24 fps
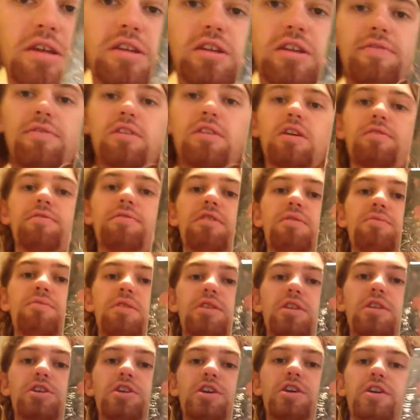be definitely a fun
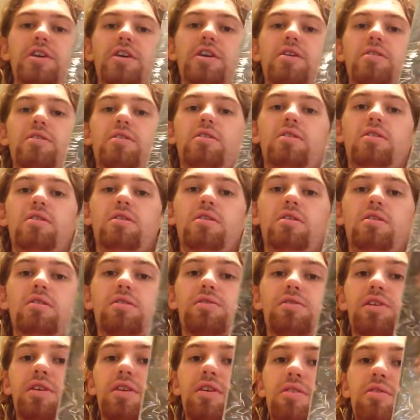one to check out.
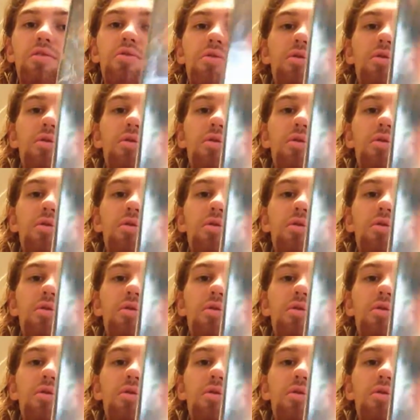Looks like a